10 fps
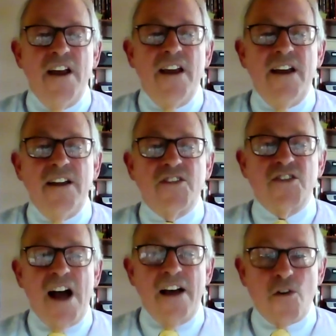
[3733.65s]
in
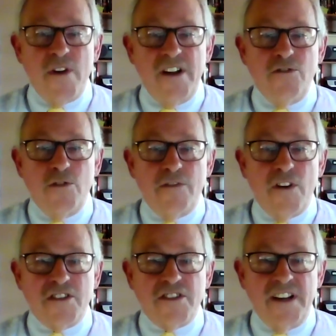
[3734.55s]
South Korean
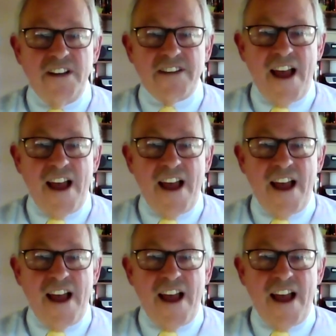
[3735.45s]
universities